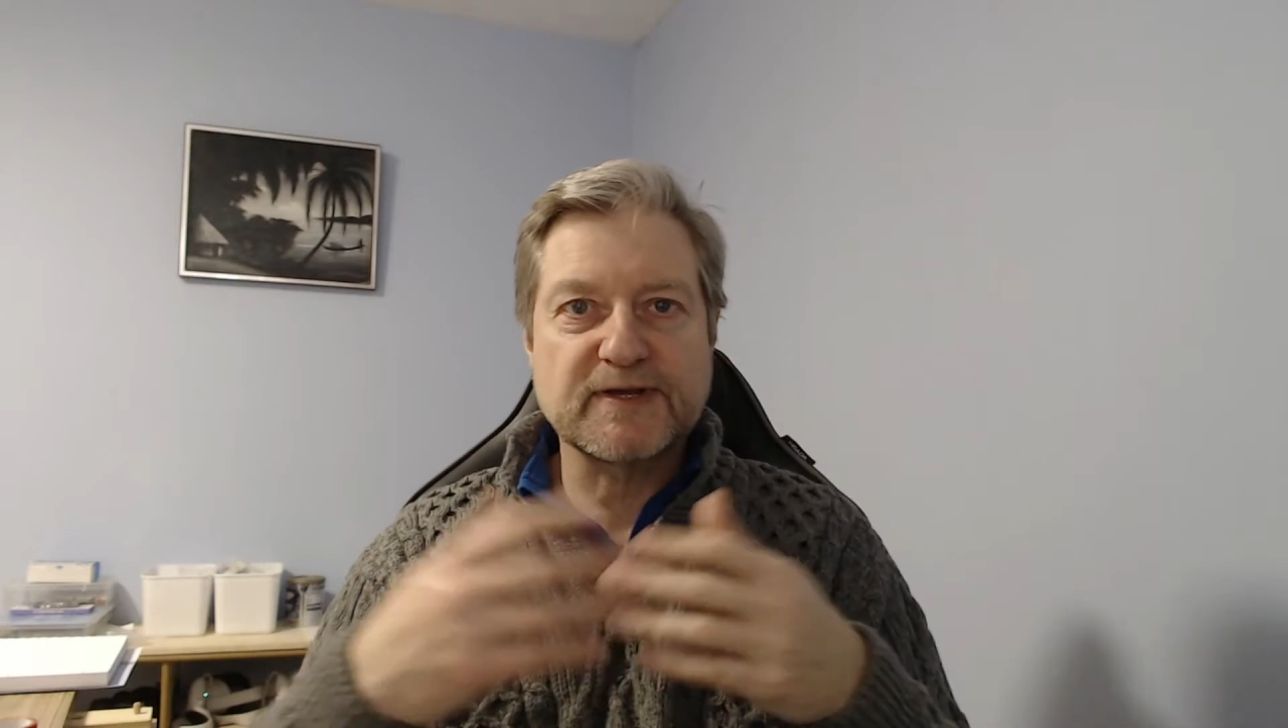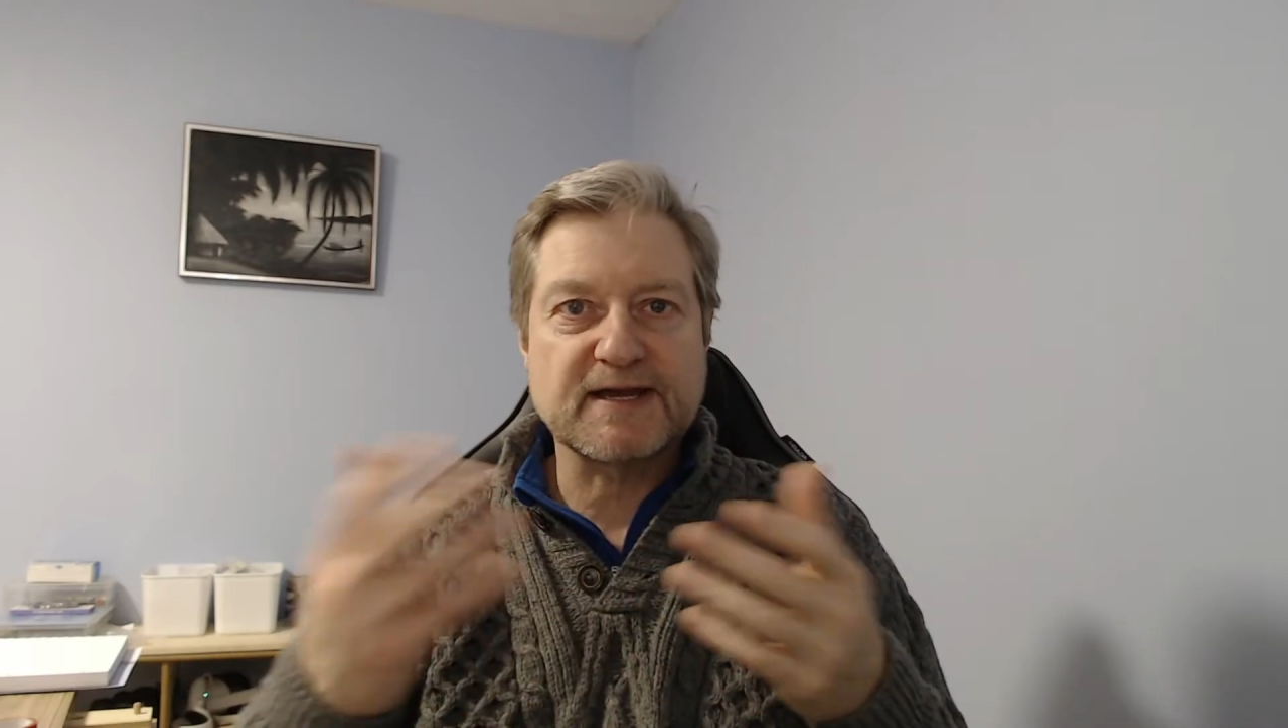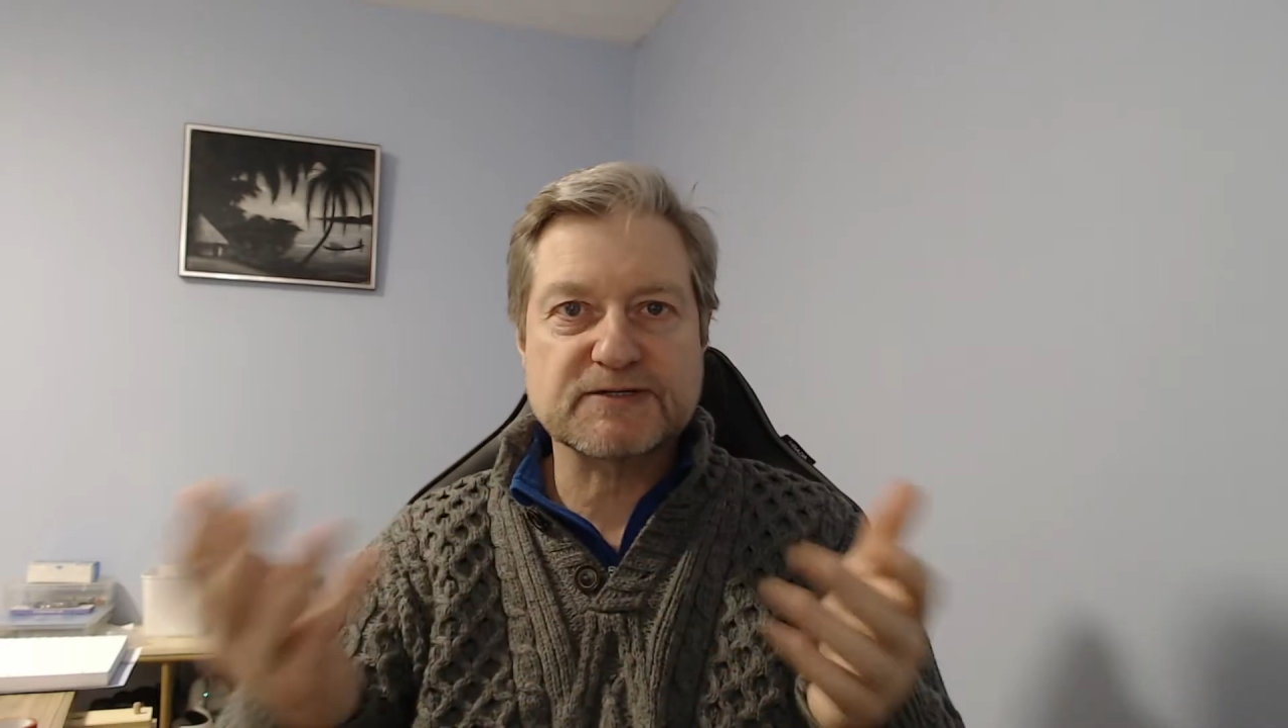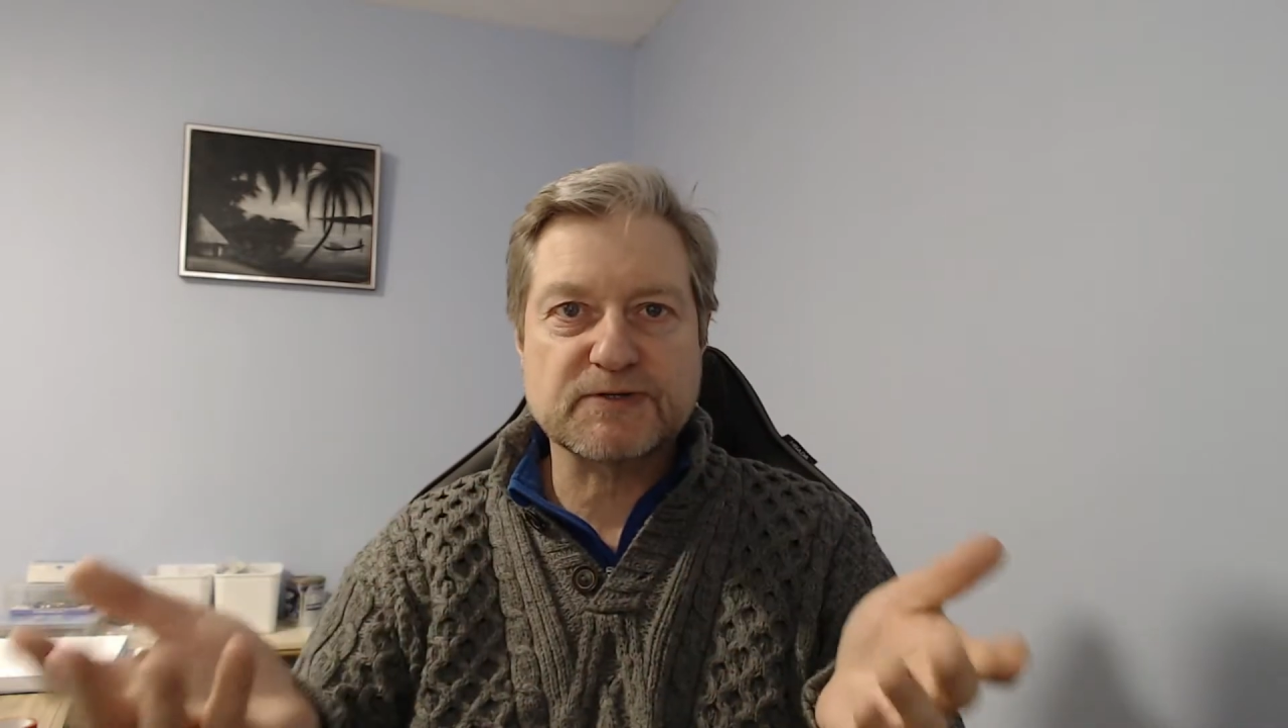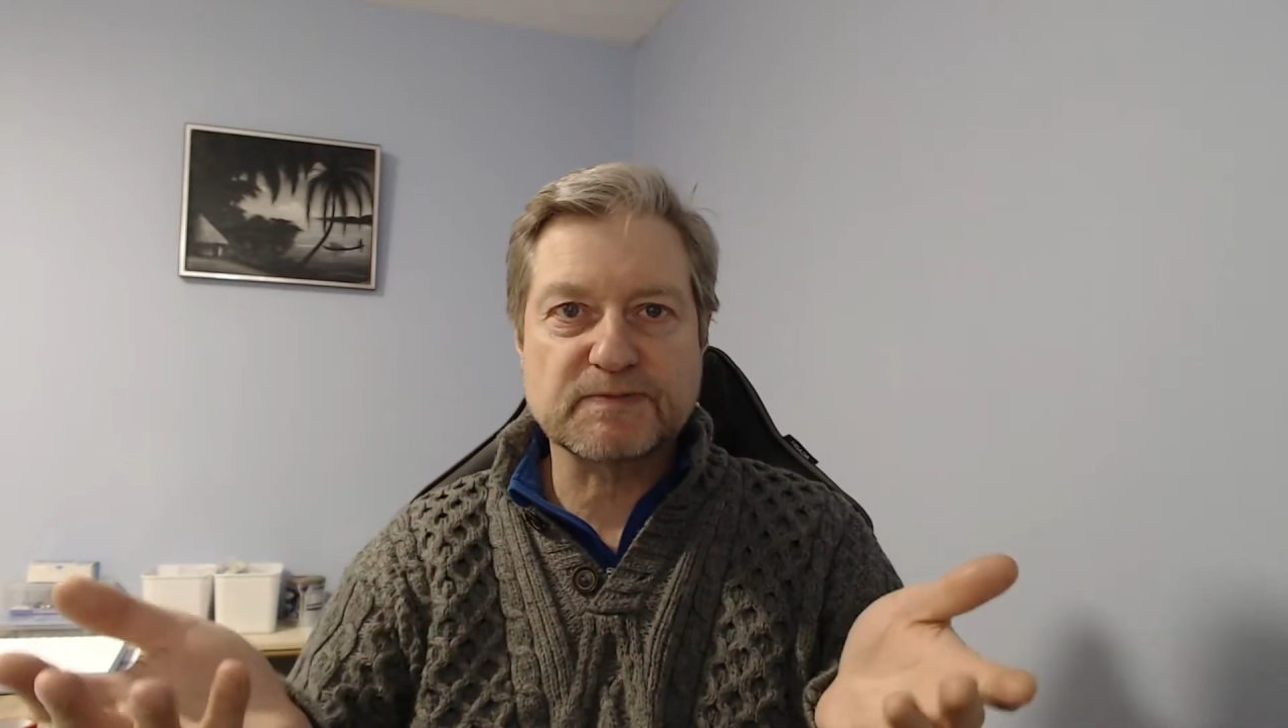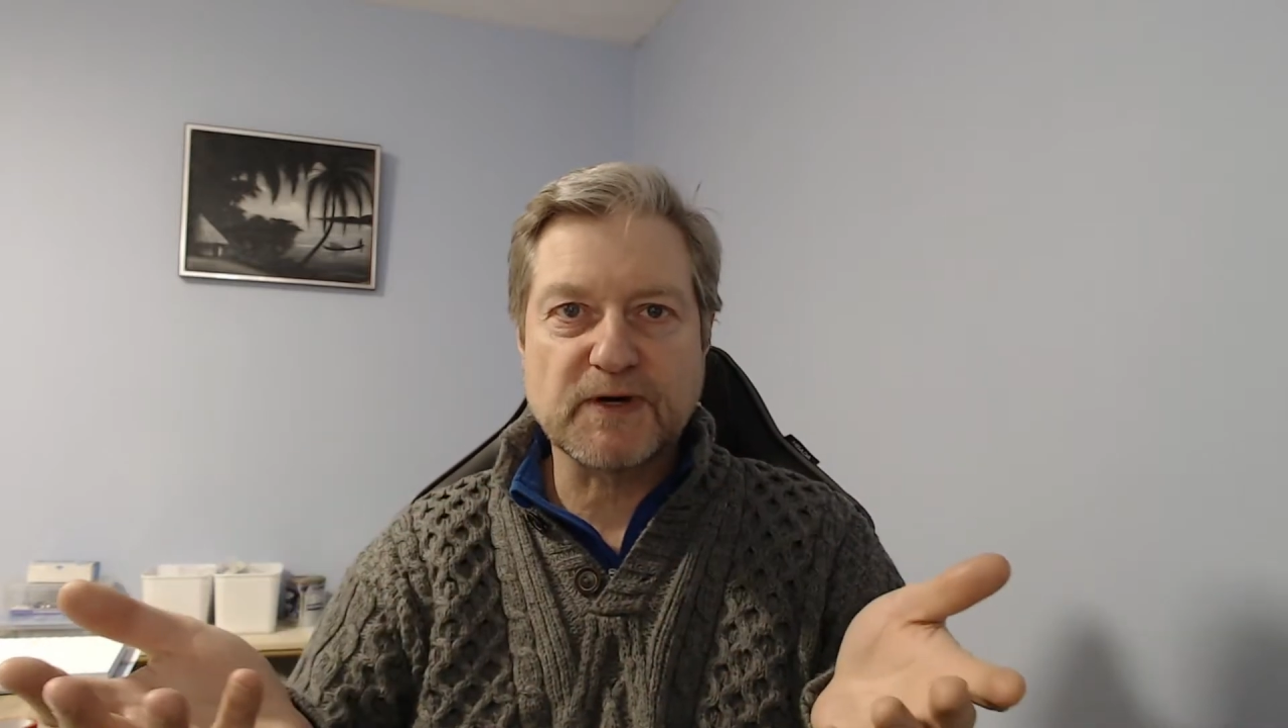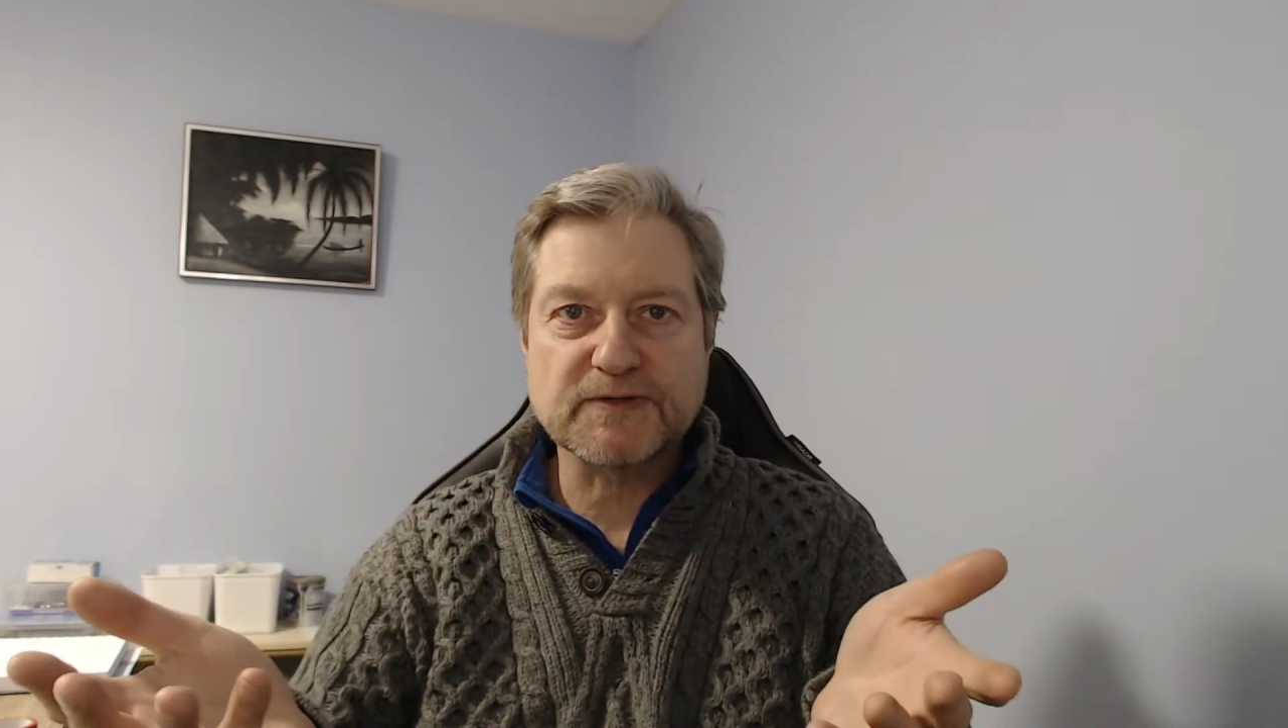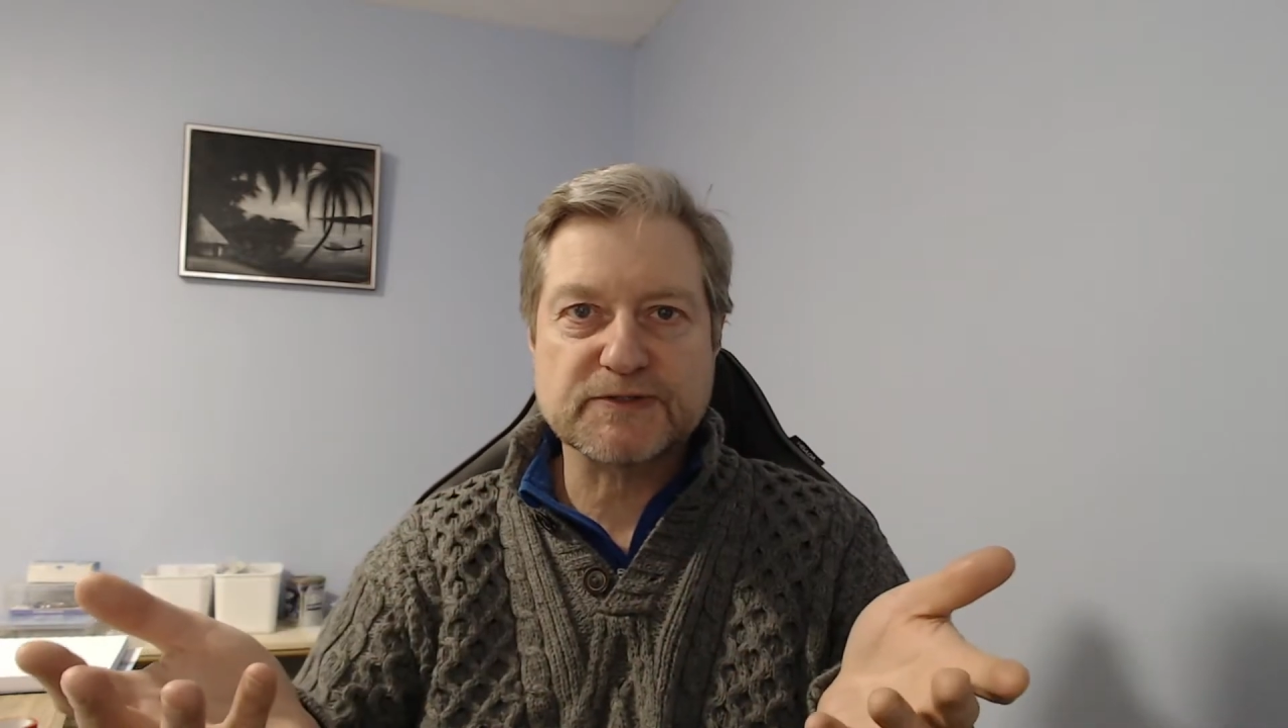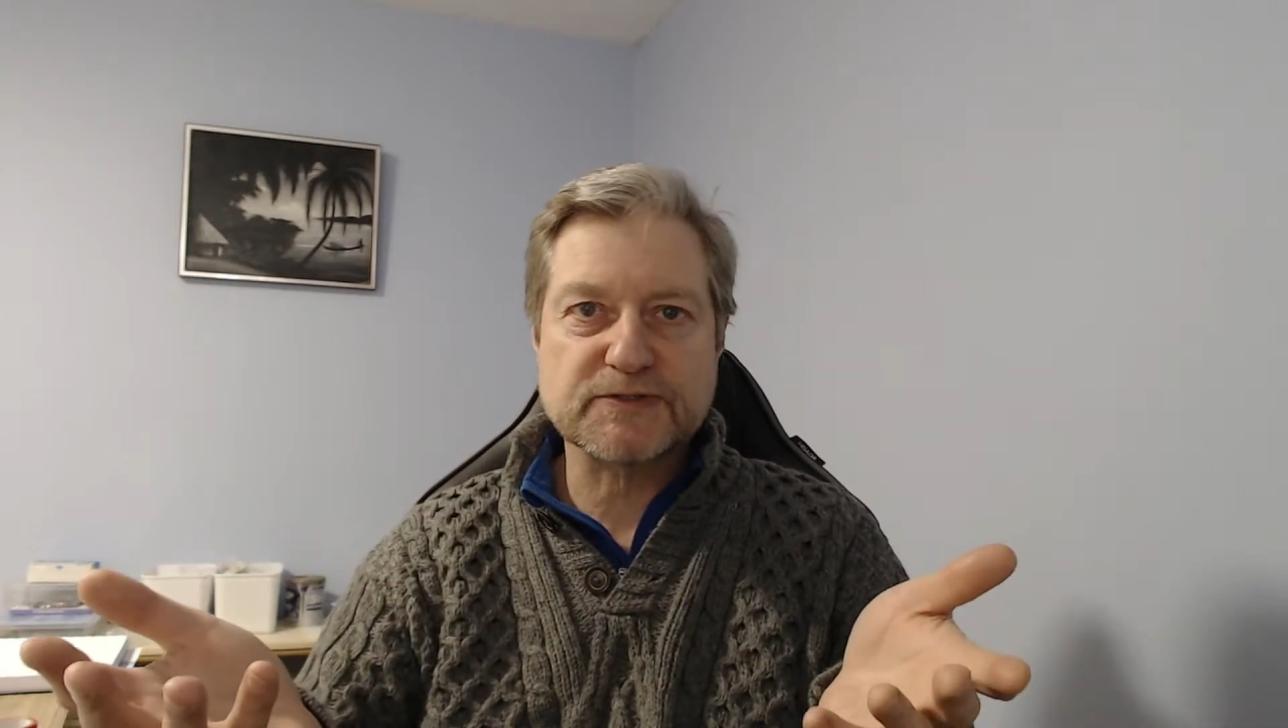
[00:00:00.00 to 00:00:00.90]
extra bonds